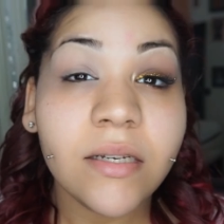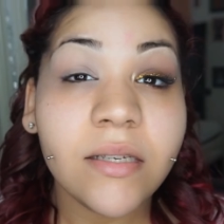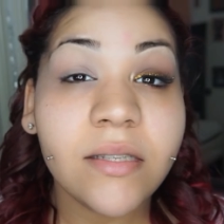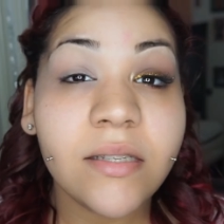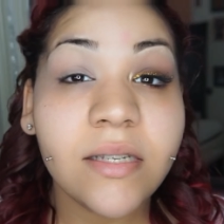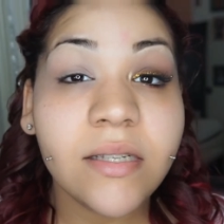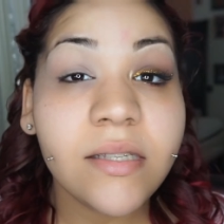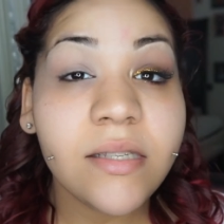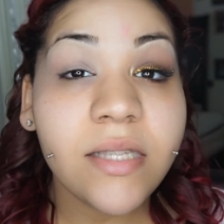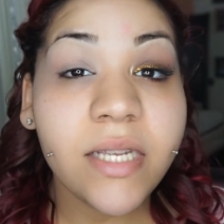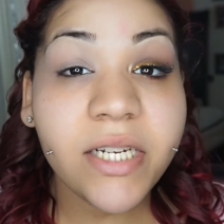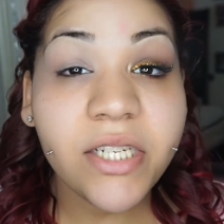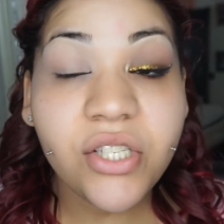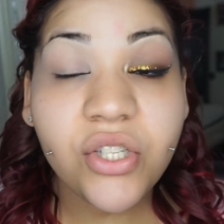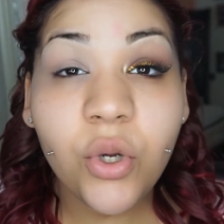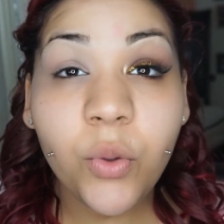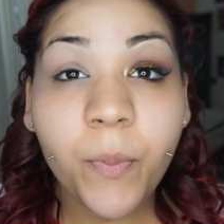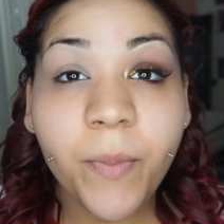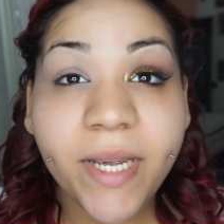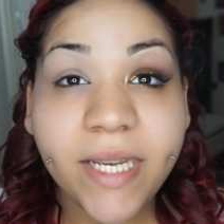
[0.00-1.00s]
Since there's
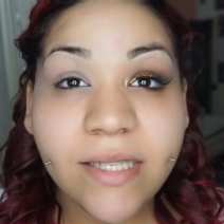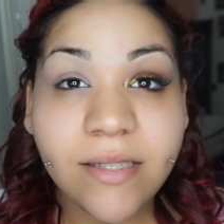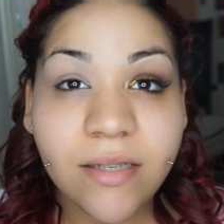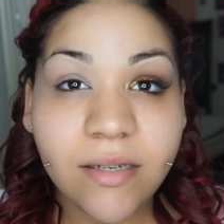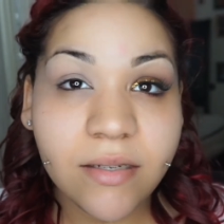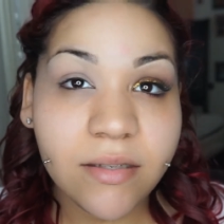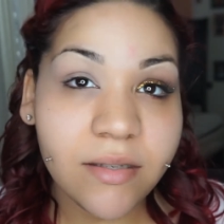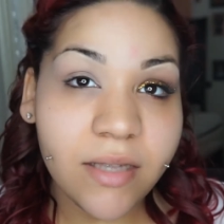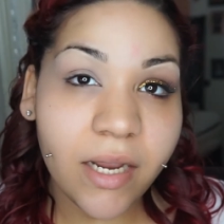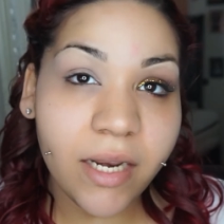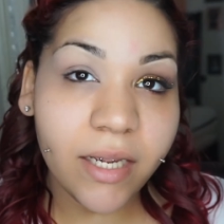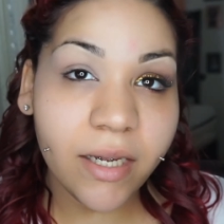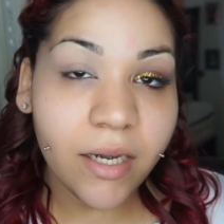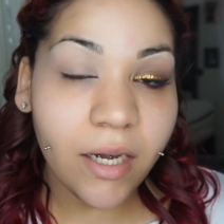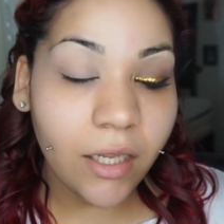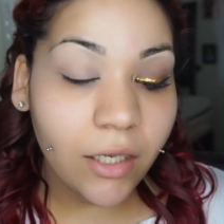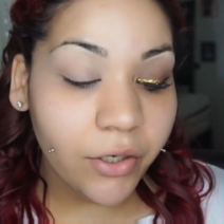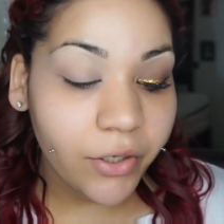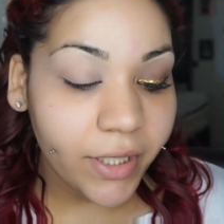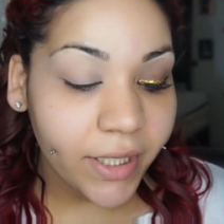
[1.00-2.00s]
no basic setting
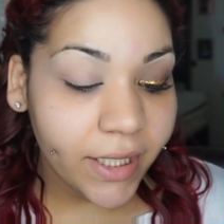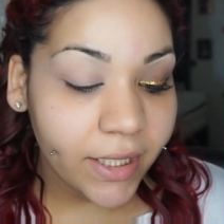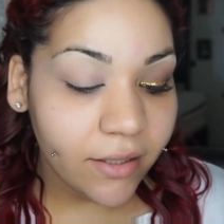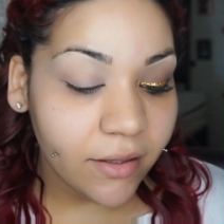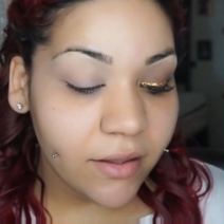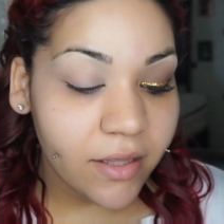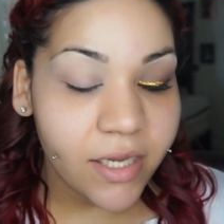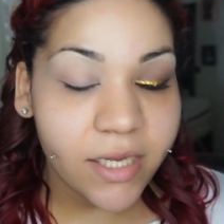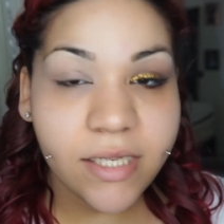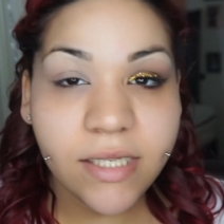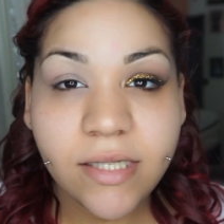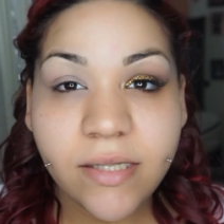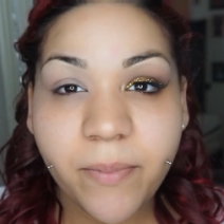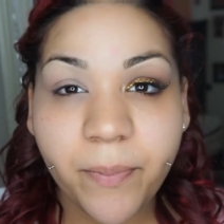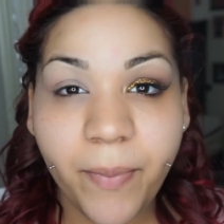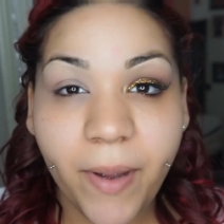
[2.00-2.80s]
color in this